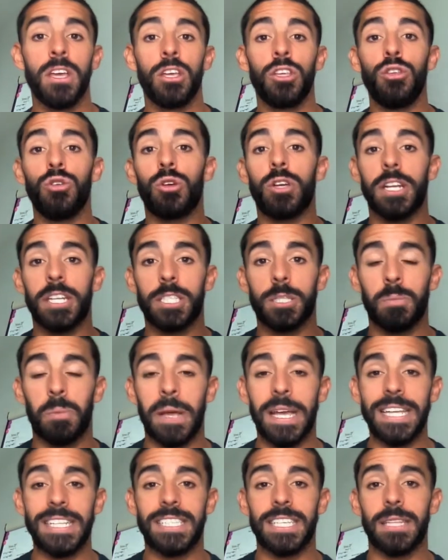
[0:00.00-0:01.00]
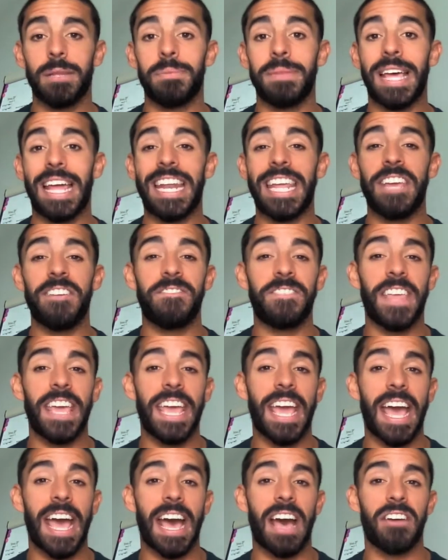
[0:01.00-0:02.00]
You could explain to them that if they
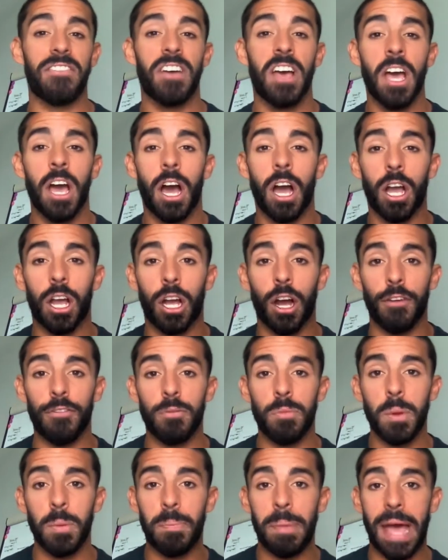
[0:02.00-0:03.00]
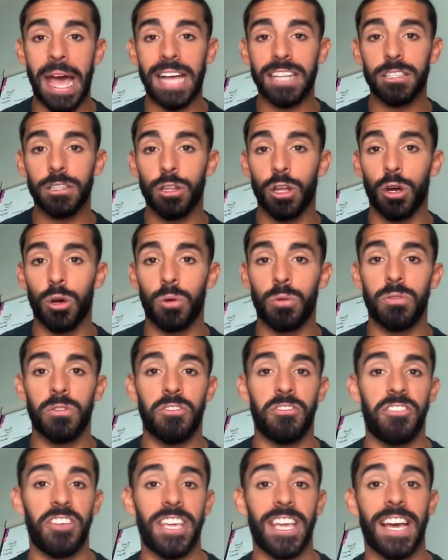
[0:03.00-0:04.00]
have a government-backed loan
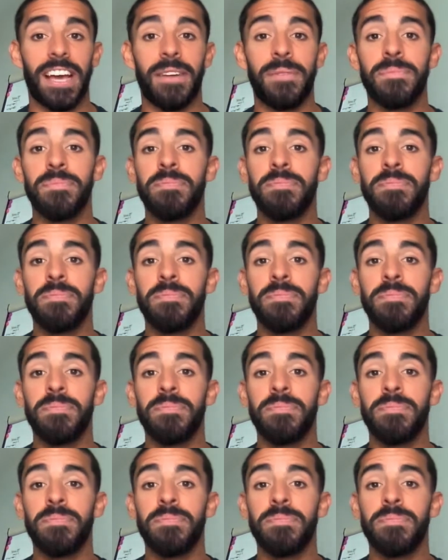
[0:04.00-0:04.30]
via